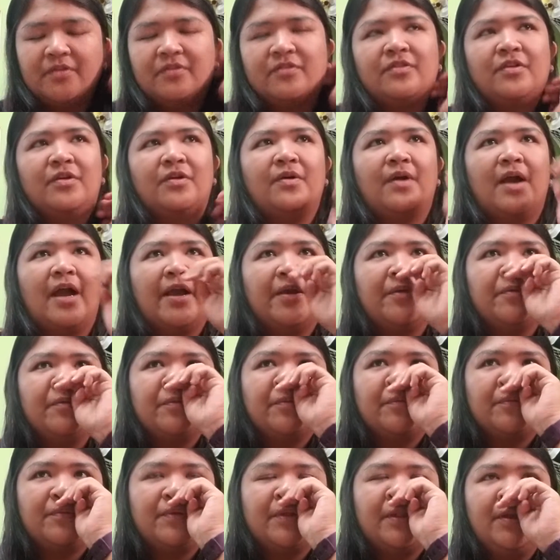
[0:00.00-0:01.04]
so I
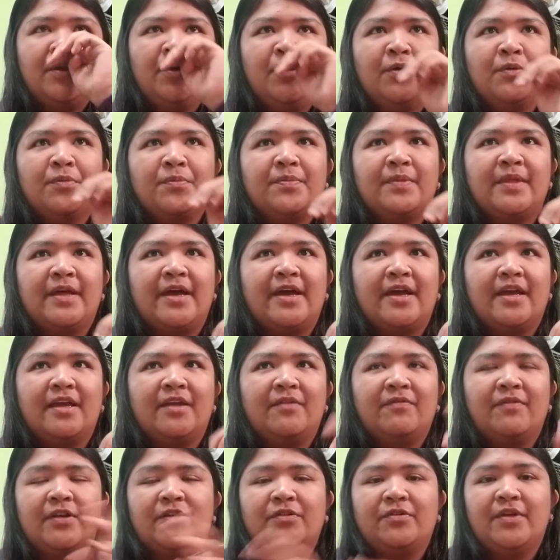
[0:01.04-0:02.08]
really hope that
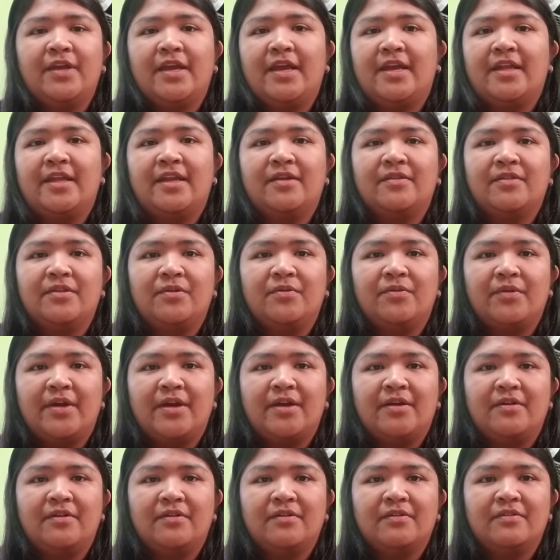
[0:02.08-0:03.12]
if I don't get any of the
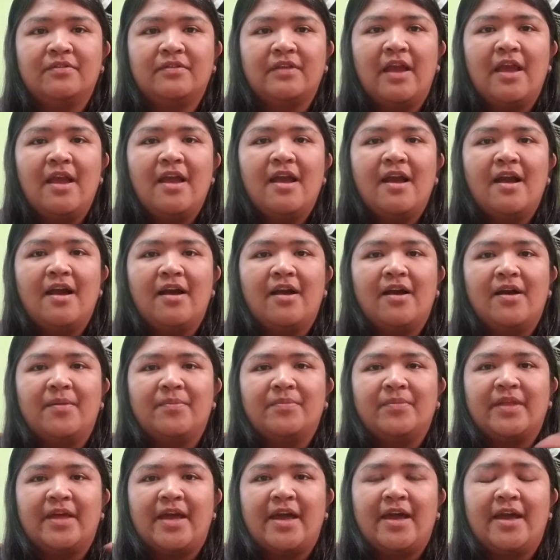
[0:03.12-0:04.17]
grails,
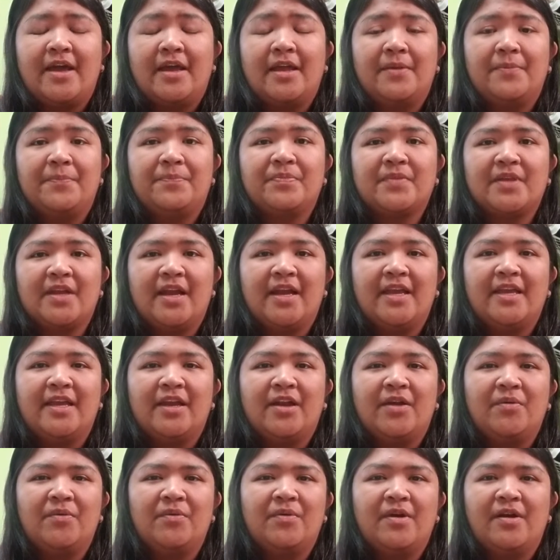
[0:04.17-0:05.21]
um, that I
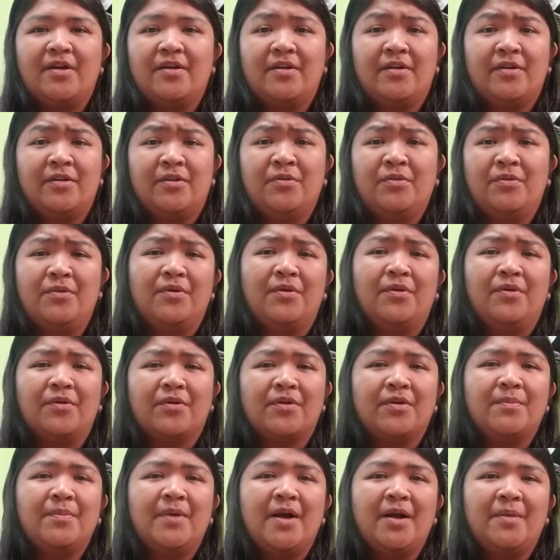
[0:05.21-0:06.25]
get a cool
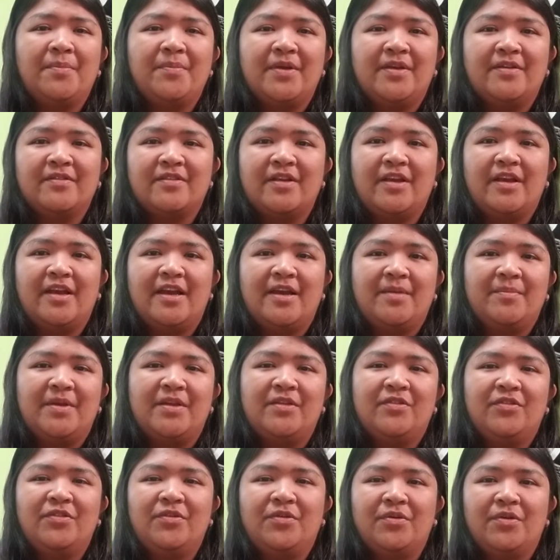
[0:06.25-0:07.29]
horror pop because I am
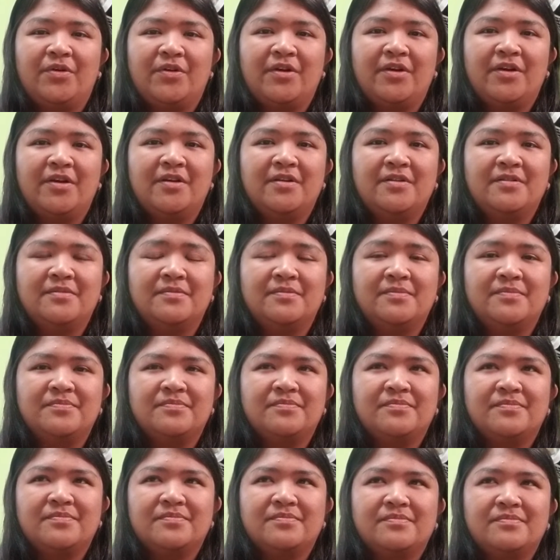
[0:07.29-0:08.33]
into horror
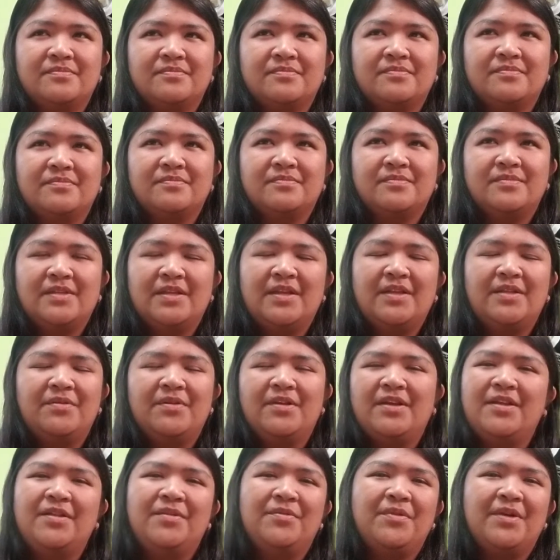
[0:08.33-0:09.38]
in a,
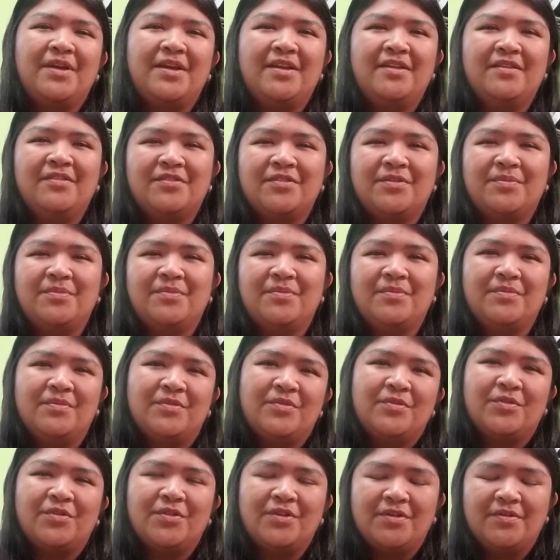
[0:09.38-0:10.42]
in a way, some
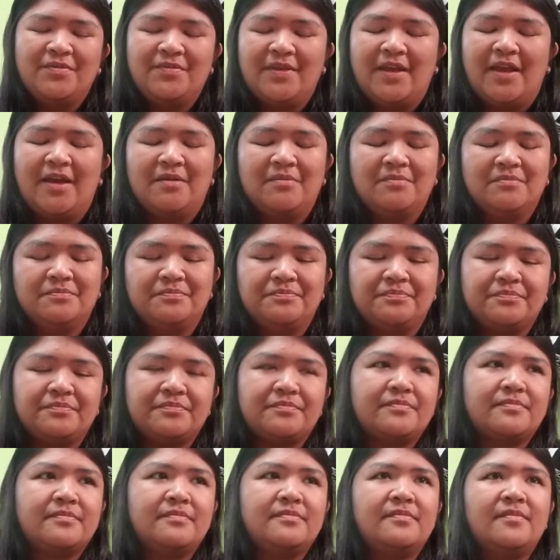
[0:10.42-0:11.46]
sort of, yeah.
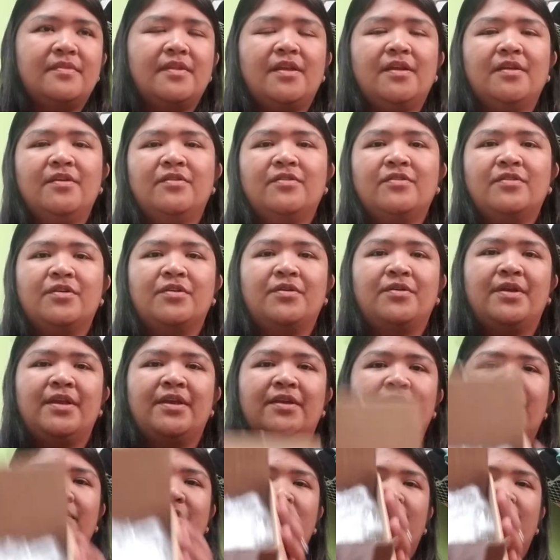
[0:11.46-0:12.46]
So here's